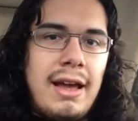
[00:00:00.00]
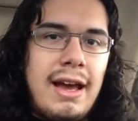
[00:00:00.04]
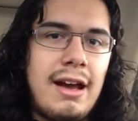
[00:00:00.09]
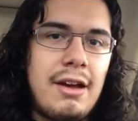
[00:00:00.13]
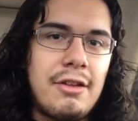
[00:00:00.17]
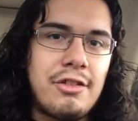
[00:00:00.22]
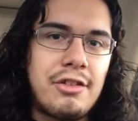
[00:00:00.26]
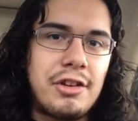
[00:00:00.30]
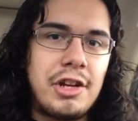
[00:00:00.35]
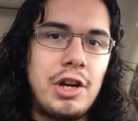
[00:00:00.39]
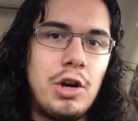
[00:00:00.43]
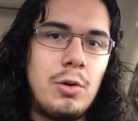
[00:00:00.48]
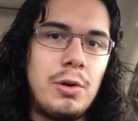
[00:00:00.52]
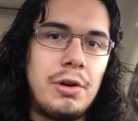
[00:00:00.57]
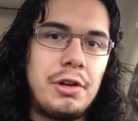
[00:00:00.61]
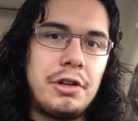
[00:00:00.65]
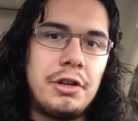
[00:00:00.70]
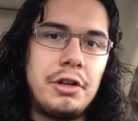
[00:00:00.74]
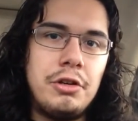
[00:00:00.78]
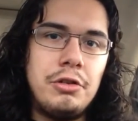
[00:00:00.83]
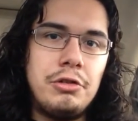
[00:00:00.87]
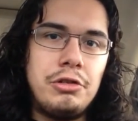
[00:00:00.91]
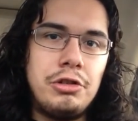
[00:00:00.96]
How's it
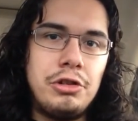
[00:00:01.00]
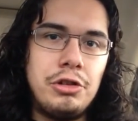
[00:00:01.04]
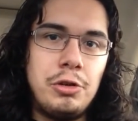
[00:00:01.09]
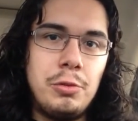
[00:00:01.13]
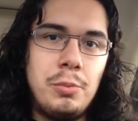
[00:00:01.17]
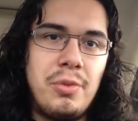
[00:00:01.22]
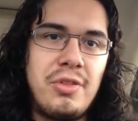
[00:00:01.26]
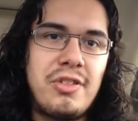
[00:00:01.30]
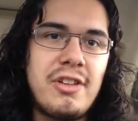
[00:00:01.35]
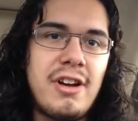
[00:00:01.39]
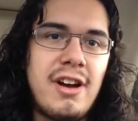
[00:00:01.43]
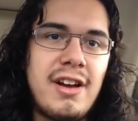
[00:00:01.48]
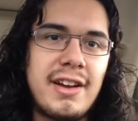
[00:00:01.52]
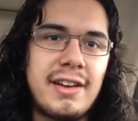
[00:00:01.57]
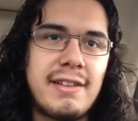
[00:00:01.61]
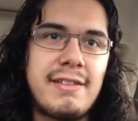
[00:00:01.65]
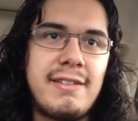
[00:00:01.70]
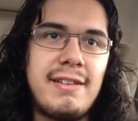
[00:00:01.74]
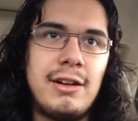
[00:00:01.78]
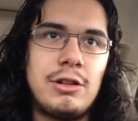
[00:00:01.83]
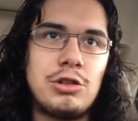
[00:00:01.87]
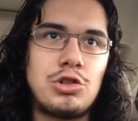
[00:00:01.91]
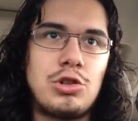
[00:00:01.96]
going, YouTube? Sonic
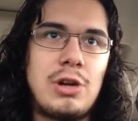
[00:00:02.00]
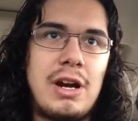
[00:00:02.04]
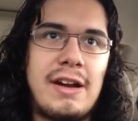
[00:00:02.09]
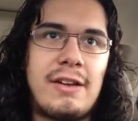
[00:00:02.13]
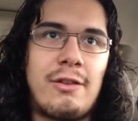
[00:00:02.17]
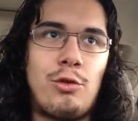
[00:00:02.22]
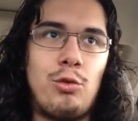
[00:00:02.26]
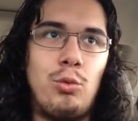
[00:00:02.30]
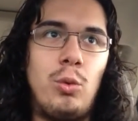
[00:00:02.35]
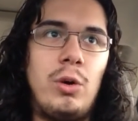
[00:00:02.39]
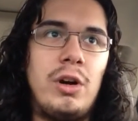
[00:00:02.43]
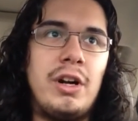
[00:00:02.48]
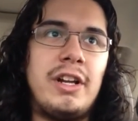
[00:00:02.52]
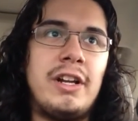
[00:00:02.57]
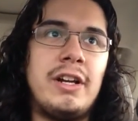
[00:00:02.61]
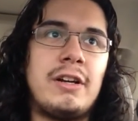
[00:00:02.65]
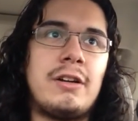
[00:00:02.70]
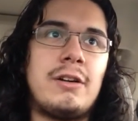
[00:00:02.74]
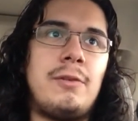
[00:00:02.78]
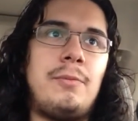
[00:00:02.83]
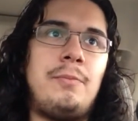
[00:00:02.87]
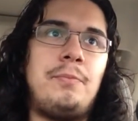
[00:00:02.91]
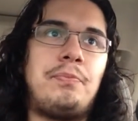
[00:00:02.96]
Soundtracks 1
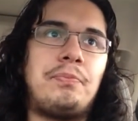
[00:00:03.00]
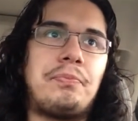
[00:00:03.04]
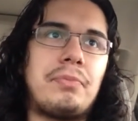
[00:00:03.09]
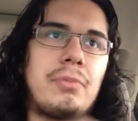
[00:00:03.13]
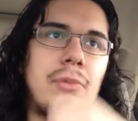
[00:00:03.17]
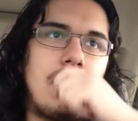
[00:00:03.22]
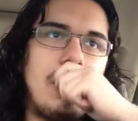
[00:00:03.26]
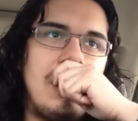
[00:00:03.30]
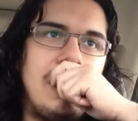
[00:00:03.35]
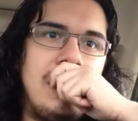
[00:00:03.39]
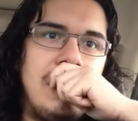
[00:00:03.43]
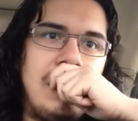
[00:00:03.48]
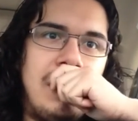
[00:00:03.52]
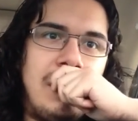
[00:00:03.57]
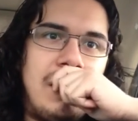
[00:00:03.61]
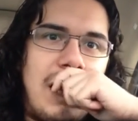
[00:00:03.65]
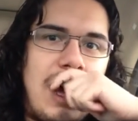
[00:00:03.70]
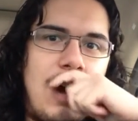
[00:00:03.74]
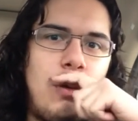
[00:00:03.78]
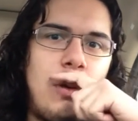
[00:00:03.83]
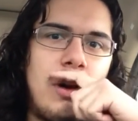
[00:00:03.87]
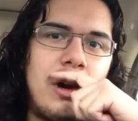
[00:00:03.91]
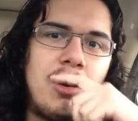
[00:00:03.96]
here.
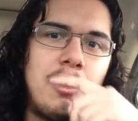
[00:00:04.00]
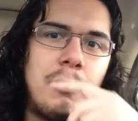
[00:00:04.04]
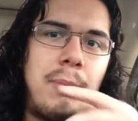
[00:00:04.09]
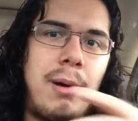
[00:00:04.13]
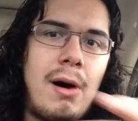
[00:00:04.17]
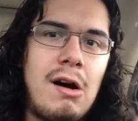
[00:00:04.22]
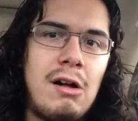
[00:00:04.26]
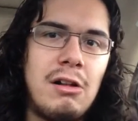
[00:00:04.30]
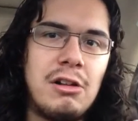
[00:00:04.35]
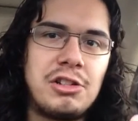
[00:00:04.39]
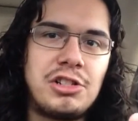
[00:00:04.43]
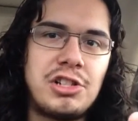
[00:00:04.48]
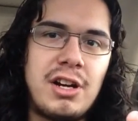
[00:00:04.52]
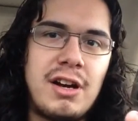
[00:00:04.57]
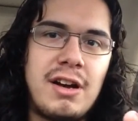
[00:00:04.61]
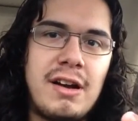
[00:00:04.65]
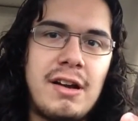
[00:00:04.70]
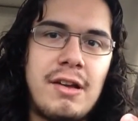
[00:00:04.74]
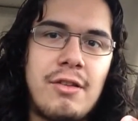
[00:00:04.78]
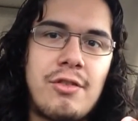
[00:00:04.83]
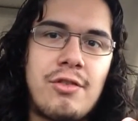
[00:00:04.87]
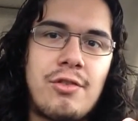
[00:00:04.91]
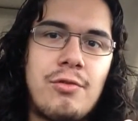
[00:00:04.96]
I want to
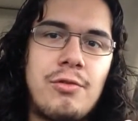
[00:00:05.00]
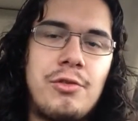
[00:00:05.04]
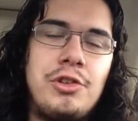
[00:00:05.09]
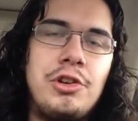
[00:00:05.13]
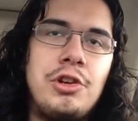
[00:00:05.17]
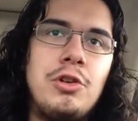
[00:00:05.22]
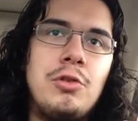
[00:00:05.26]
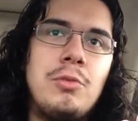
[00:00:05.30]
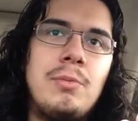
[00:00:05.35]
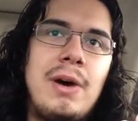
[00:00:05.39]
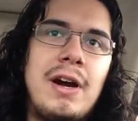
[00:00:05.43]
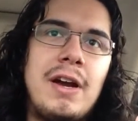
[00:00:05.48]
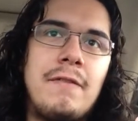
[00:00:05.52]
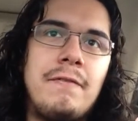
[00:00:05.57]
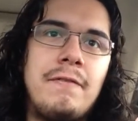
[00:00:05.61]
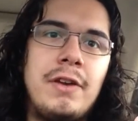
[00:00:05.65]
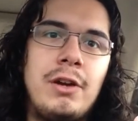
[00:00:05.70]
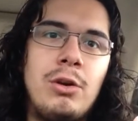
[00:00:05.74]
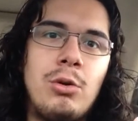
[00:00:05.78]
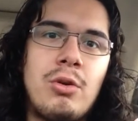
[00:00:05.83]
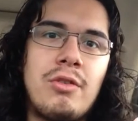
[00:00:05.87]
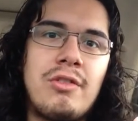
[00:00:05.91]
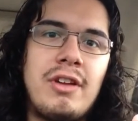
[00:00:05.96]
apologize to my
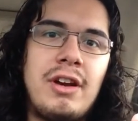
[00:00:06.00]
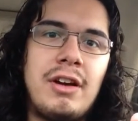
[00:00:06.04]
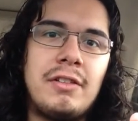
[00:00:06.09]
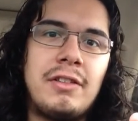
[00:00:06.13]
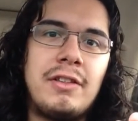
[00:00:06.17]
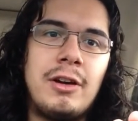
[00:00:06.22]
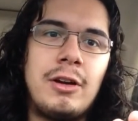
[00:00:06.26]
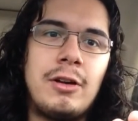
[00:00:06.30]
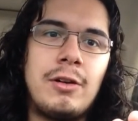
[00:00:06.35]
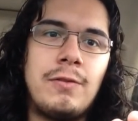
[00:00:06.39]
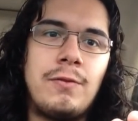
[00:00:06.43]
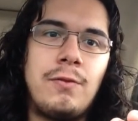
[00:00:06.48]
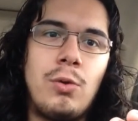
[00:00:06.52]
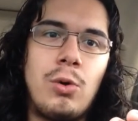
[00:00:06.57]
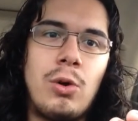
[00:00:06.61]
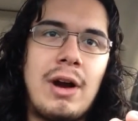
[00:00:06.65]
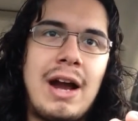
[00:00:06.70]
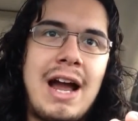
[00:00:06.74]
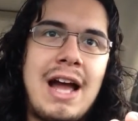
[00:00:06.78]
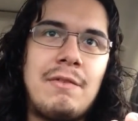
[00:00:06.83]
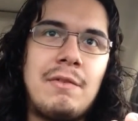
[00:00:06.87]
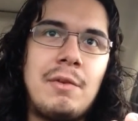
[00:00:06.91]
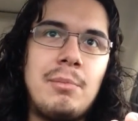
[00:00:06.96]
viewers out there
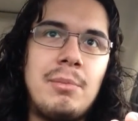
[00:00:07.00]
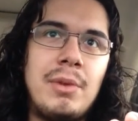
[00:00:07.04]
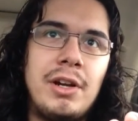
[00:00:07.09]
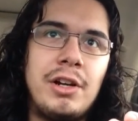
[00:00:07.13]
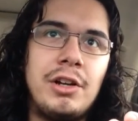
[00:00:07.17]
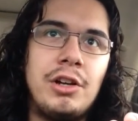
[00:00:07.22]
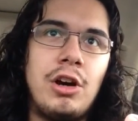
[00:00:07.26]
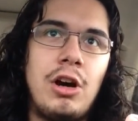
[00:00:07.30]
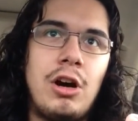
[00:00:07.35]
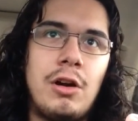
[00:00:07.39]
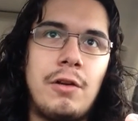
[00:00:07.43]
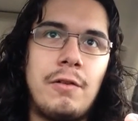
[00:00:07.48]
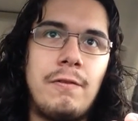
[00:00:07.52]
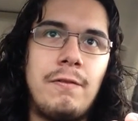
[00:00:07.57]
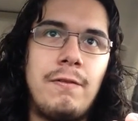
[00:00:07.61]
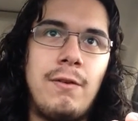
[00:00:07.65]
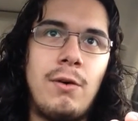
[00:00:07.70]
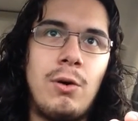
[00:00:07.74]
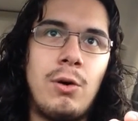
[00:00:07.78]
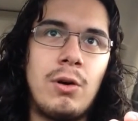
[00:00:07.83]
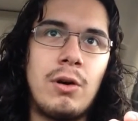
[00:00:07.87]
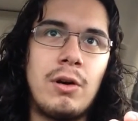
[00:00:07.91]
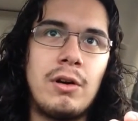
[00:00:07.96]
for having been gone
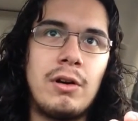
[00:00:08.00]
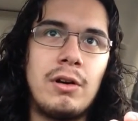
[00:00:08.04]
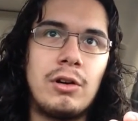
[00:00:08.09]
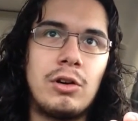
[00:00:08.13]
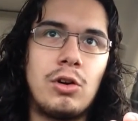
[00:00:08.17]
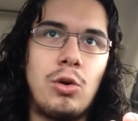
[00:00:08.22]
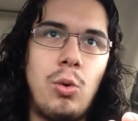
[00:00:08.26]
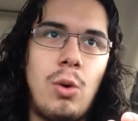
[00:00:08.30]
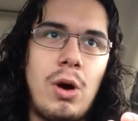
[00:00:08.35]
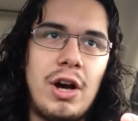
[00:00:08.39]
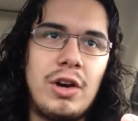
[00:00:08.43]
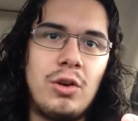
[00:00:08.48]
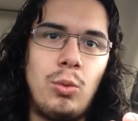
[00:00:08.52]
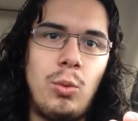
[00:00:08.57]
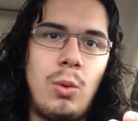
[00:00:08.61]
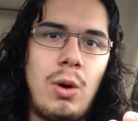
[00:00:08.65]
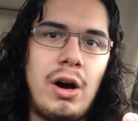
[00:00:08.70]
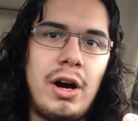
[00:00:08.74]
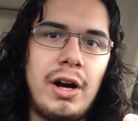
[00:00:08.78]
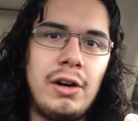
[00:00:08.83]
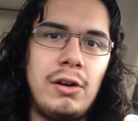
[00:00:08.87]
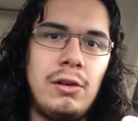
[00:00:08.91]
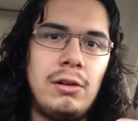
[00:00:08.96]
for quite a
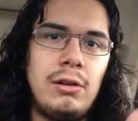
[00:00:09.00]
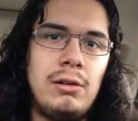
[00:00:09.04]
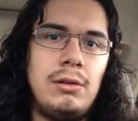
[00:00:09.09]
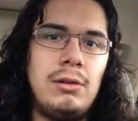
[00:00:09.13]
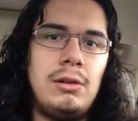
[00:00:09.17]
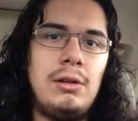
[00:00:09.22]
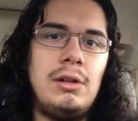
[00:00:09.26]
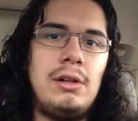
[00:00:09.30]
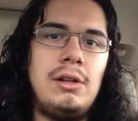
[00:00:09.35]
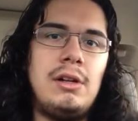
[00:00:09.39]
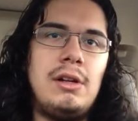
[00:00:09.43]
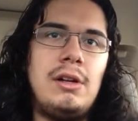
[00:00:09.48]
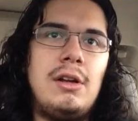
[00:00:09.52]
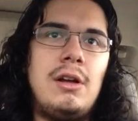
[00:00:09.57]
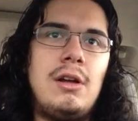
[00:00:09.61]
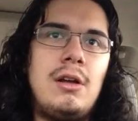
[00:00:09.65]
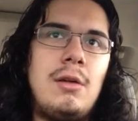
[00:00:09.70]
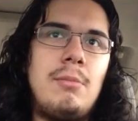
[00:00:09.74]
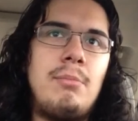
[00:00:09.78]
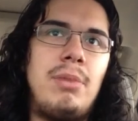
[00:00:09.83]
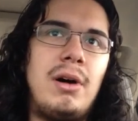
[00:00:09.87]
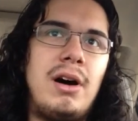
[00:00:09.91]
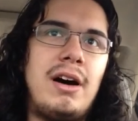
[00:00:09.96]
while,
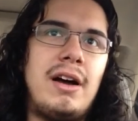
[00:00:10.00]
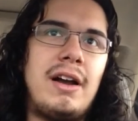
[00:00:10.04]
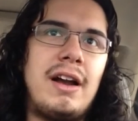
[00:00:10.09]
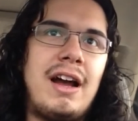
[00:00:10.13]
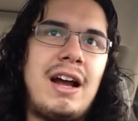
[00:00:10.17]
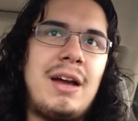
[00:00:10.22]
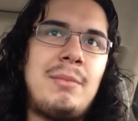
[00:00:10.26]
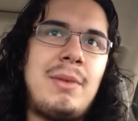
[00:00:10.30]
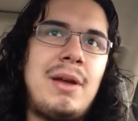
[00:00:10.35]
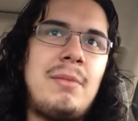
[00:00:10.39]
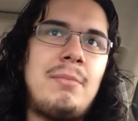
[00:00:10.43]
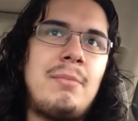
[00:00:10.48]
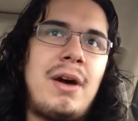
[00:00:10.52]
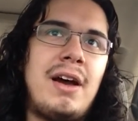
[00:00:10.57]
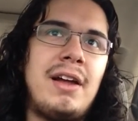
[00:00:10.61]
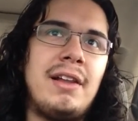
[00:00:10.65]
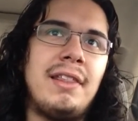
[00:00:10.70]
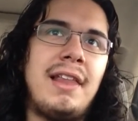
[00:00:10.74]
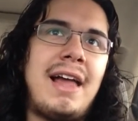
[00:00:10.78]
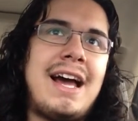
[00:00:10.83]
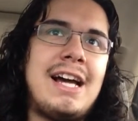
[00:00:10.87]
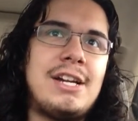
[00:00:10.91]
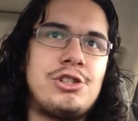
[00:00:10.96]
but I'm in my
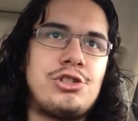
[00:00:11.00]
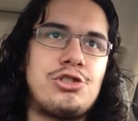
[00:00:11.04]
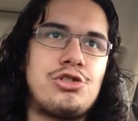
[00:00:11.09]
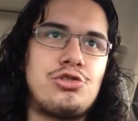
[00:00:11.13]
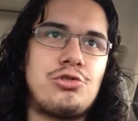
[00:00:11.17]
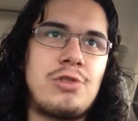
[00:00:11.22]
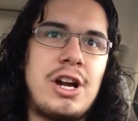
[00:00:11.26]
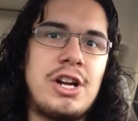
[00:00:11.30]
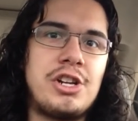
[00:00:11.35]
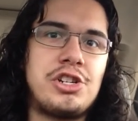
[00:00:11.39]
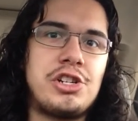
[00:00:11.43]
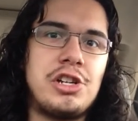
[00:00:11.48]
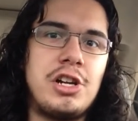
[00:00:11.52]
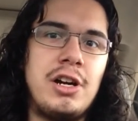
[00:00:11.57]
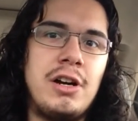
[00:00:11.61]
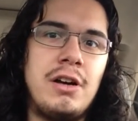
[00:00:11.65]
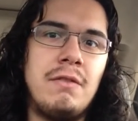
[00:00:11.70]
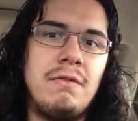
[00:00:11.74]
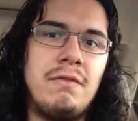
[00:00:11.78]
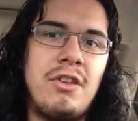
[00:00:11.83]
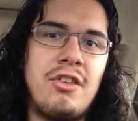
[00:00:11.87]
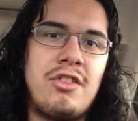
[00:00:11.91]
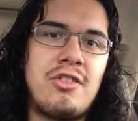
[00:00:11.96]
last stretch
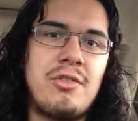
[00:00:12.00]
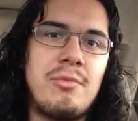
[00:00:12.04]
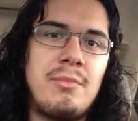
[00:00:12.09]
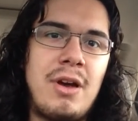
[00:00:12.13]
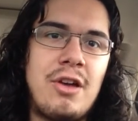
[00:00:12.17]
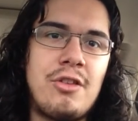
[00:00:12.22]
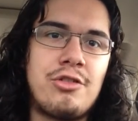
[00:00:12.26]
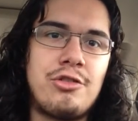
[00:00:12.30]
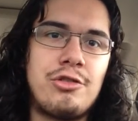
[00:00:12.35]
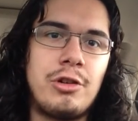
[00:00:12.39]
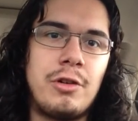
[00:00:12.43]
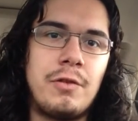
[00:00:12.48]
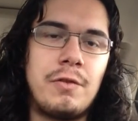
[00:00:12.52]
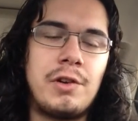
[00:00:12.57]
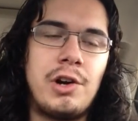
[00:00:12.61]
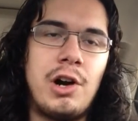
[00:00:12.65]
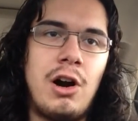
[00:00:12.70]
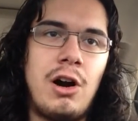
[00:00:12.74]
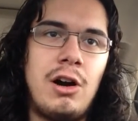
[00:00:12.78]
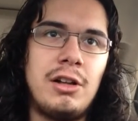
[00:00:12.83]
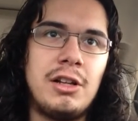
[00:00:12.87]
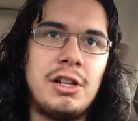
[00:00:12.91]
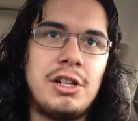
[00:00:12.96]
of this semester of
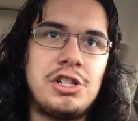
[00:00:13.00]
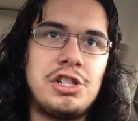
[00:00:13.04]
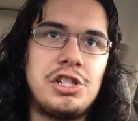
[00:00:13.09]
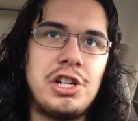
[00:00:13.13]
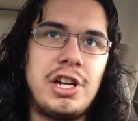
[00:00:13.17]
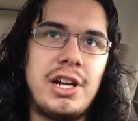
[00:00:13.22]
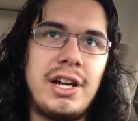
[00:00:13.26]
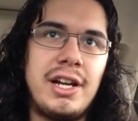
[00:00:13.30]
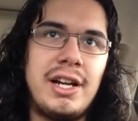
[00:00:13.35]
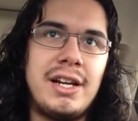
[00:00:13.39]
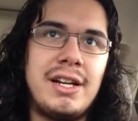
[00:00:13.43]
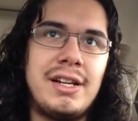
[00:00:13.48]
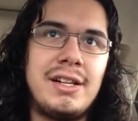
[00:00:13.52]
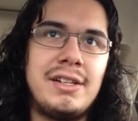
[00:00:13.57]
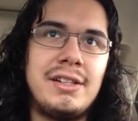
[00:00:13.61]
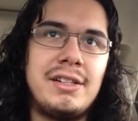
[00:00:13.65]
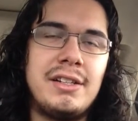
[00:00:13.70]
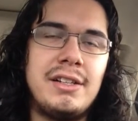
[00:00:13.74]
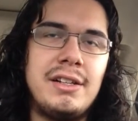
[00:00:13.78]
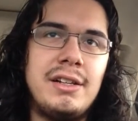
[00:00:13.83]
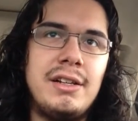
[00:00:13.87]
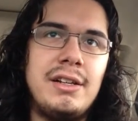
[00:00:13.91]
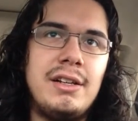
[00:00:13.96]
college,
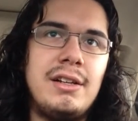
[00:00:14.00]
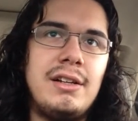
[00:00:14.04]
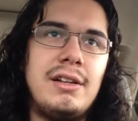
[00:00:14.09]
and